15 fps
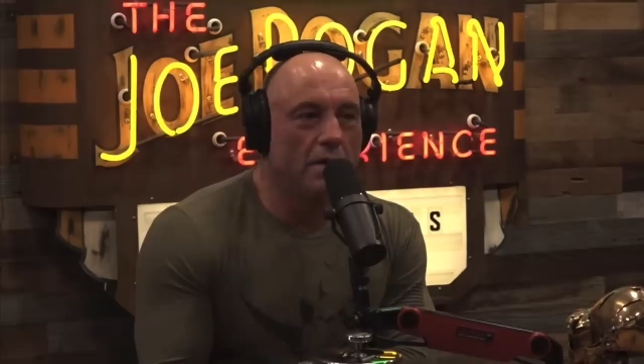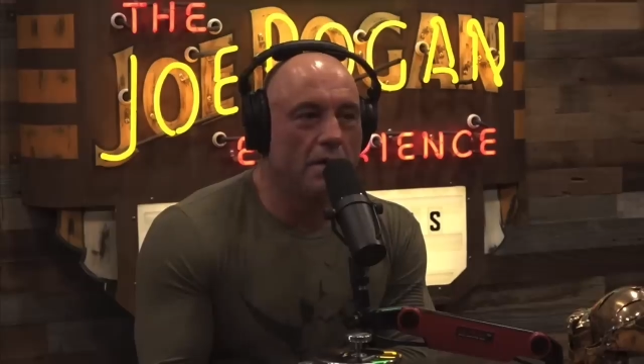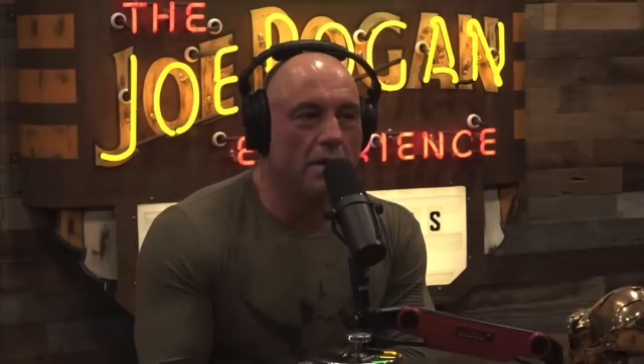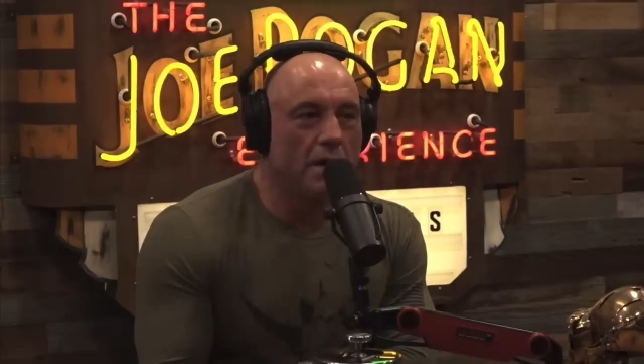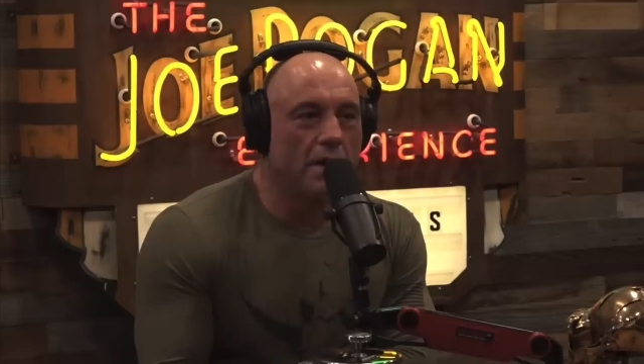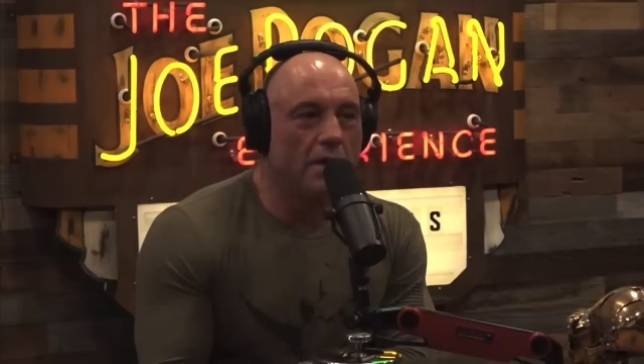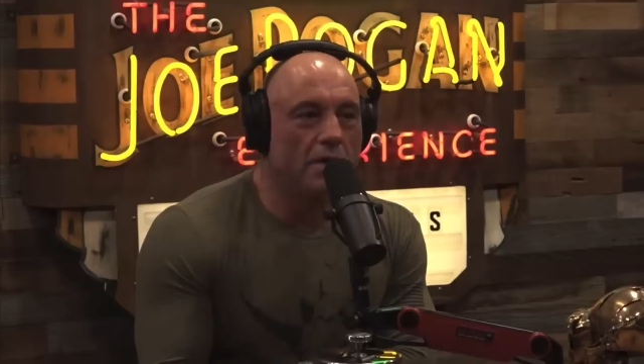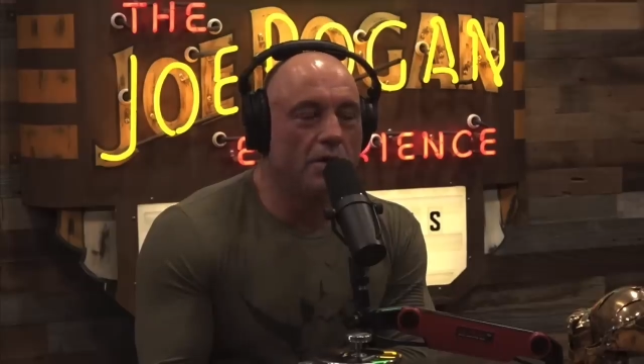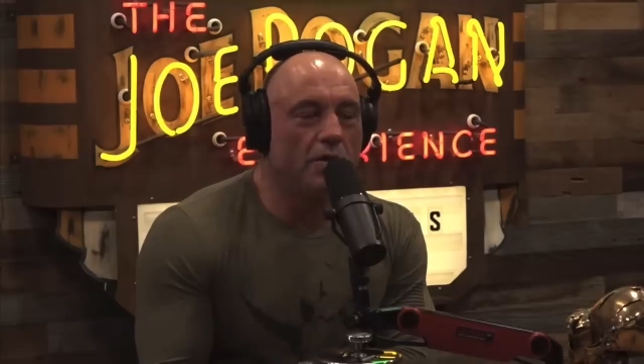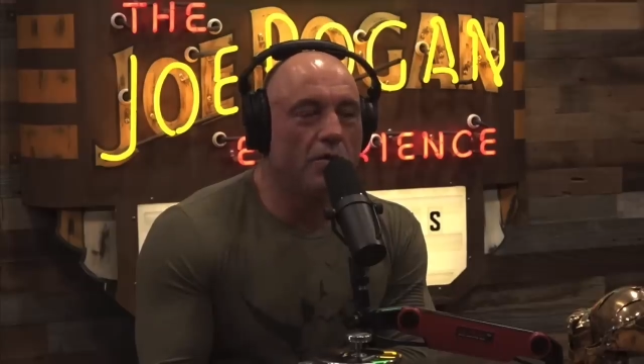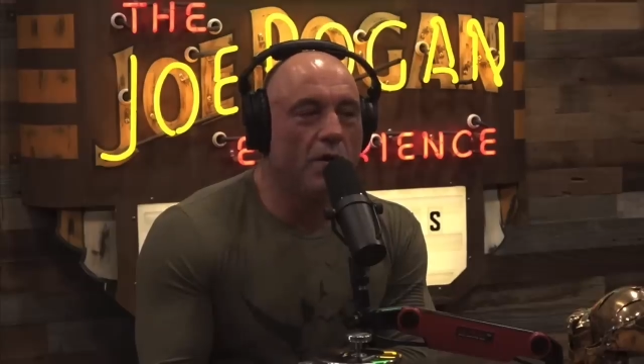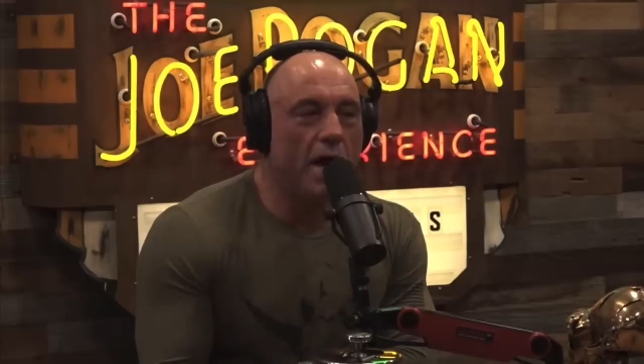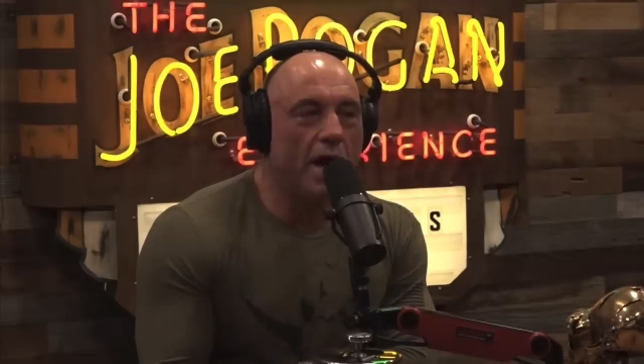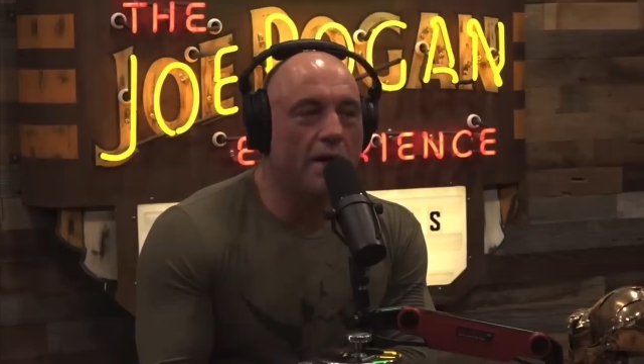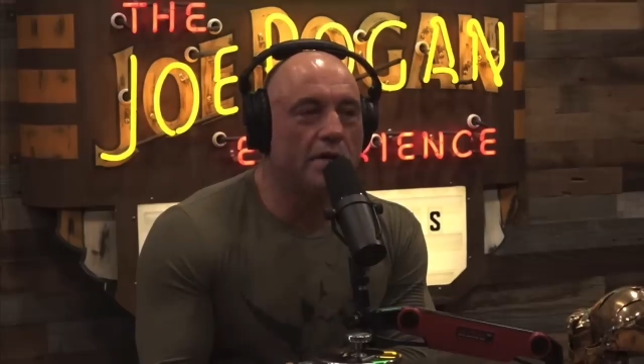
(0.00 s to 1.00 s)
Like,
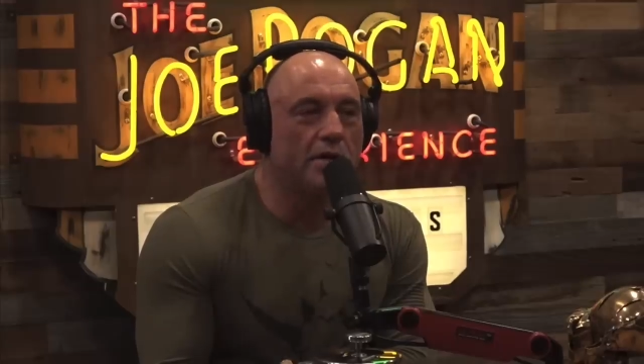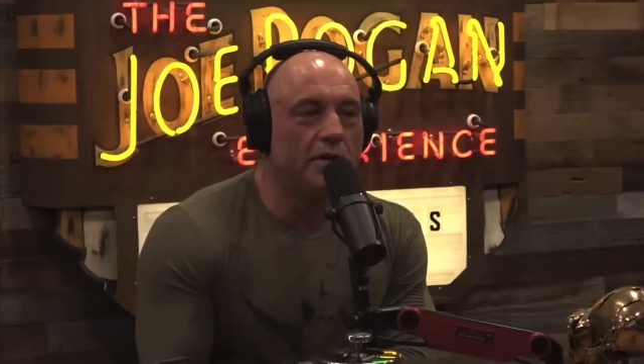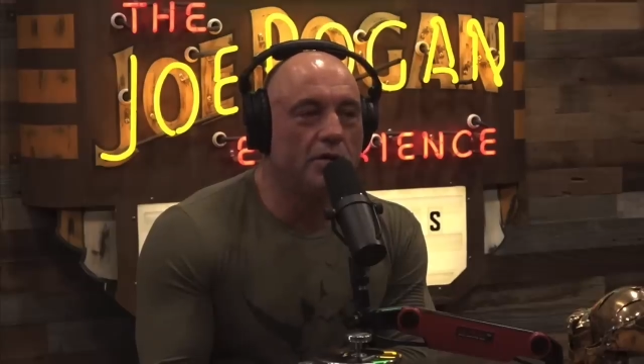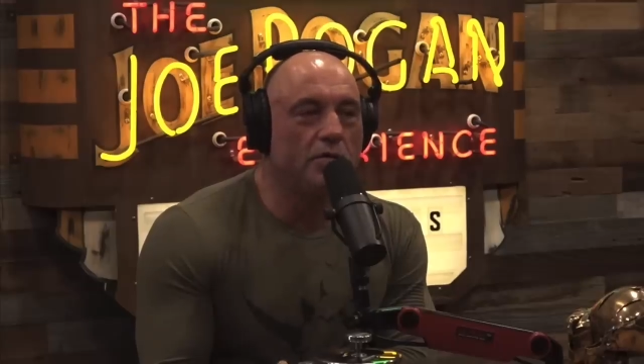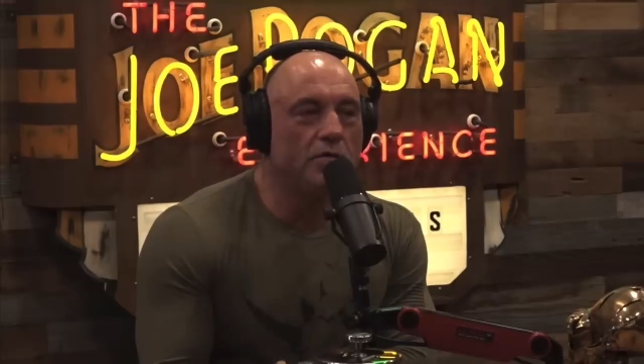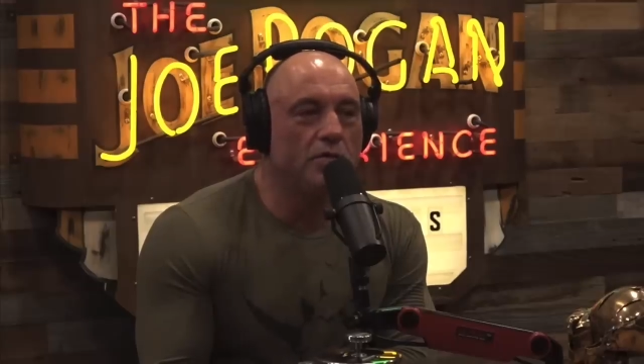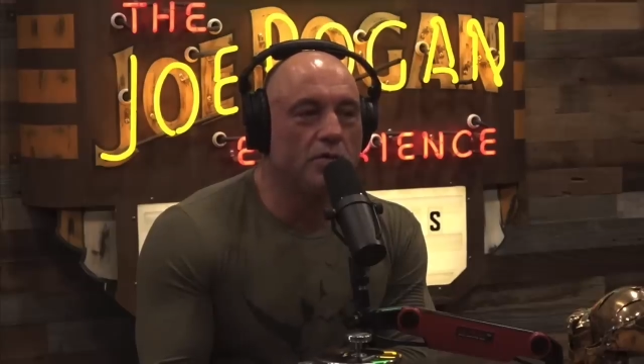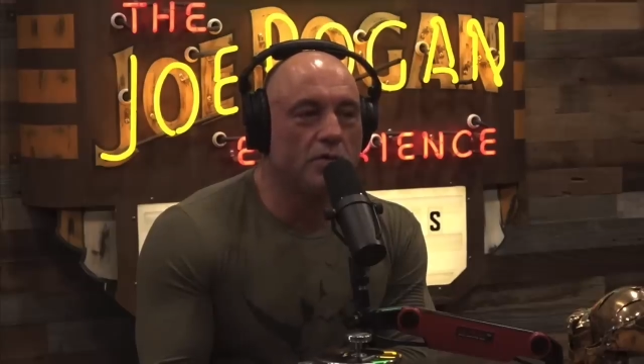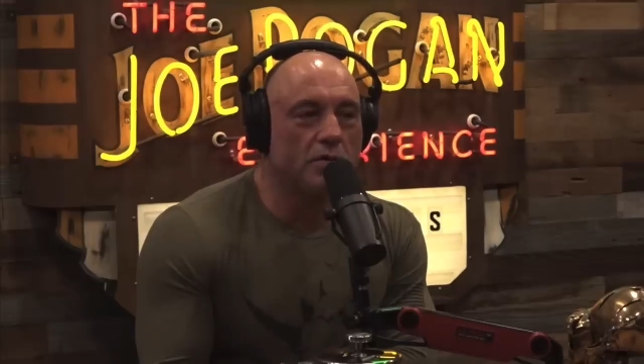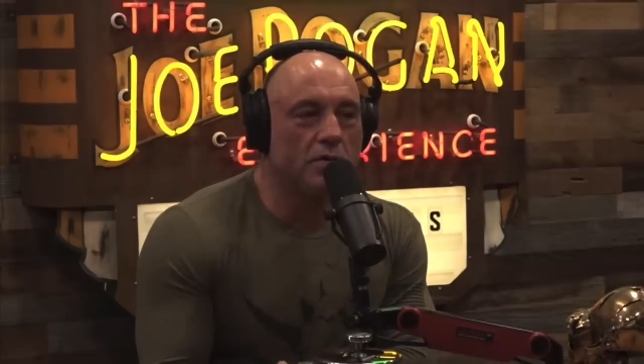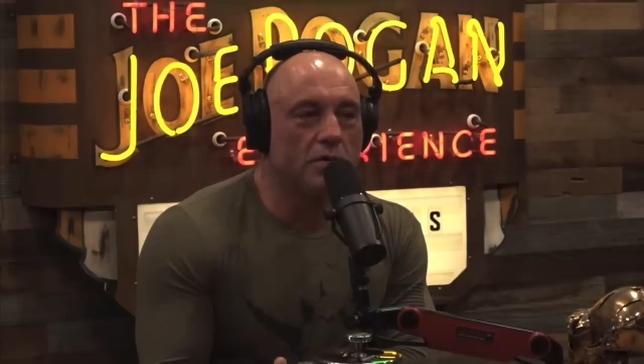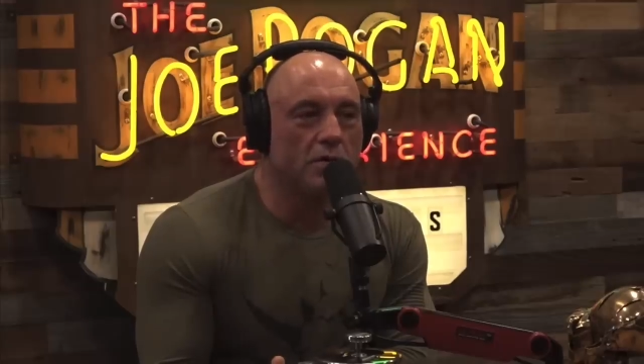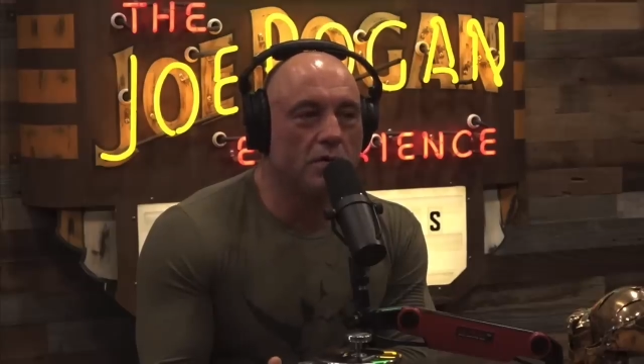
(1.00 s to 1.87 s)
you had to use,